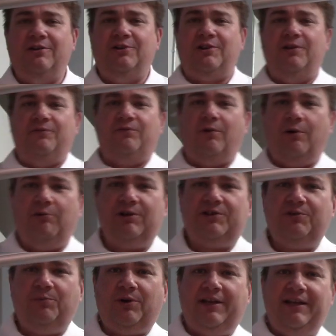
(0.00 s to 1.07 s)
looking forward
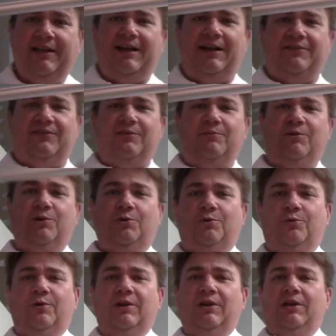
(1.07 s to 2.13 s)
to bringing out some
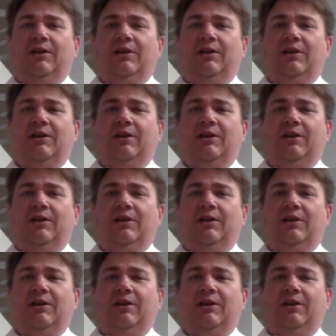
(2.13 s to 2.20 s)
new